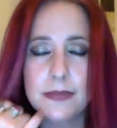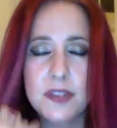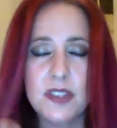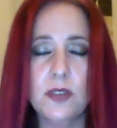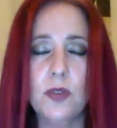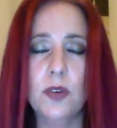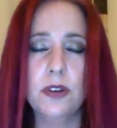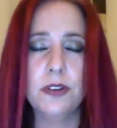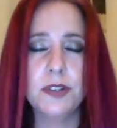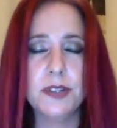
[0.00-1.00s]
It's an
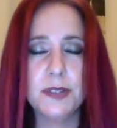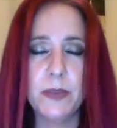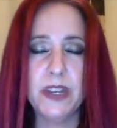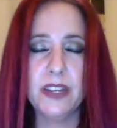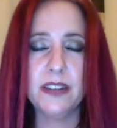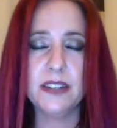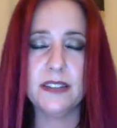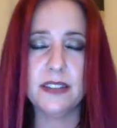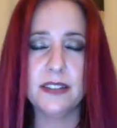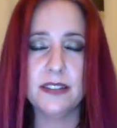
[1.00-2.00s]
orange spinning
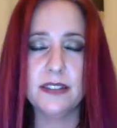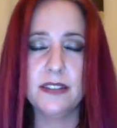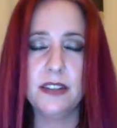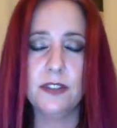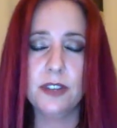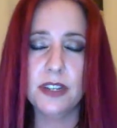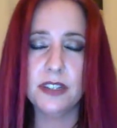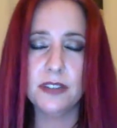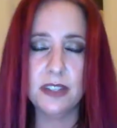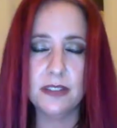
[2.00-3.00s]
disc. It's the seat of
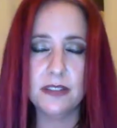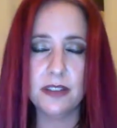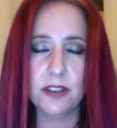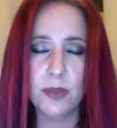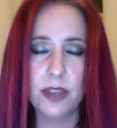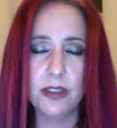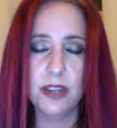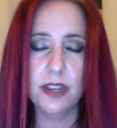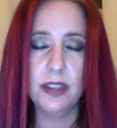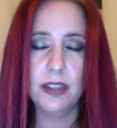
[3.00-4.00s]
creativity and sexuality.